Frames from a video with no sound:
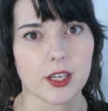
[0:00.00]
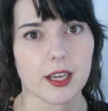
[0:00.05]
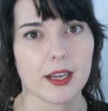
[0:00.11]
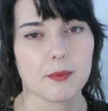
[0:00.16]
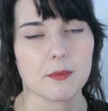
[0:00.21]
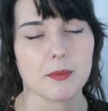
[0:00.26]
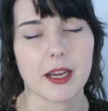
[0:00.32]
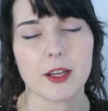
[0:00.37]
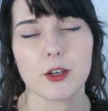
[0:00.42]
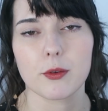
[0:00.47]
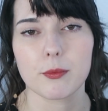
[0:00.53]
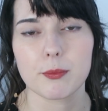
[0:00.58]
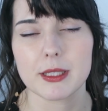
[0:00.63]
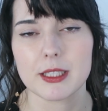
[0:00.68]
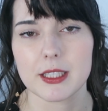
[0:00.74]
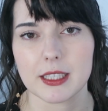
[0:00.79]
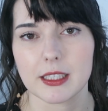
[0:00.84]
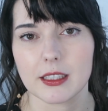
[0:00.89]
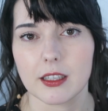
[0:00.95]
I don't
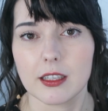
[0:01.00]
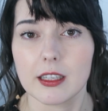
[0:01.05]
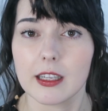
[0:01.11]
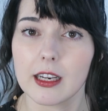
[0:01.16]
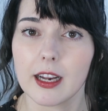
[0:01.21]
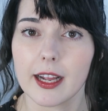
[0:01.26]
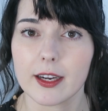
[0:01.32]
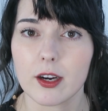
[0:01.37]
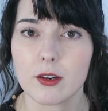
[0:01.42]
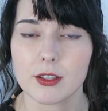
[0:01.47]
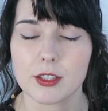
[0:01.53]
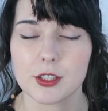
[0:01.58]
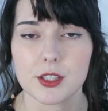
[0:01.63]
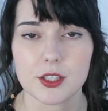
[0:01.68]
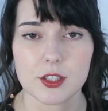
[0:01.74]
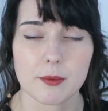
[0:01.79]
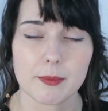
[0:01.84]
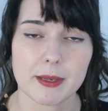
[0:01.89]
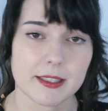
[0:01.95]
particularly like
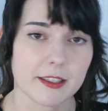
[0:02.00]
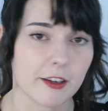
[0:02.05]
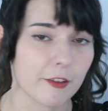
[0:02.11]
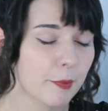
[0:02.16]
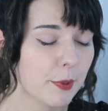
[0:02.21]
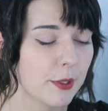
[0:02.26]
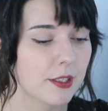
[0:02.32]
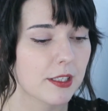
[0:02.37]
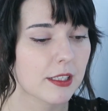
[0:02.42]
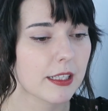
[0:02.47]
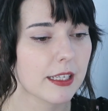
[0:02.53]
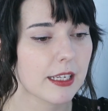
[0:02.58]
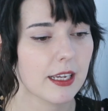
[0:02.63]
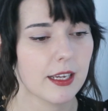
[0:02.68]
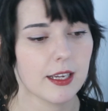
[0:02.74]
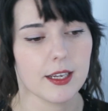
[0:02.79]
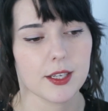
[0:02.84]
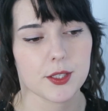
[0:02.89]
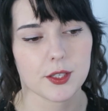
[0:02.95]
oranges on myself
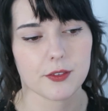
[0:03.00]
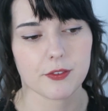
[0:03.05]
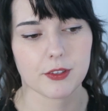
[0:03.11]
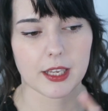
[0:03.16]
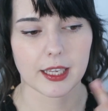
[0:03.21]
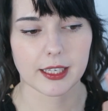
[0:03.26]
personally, so I feel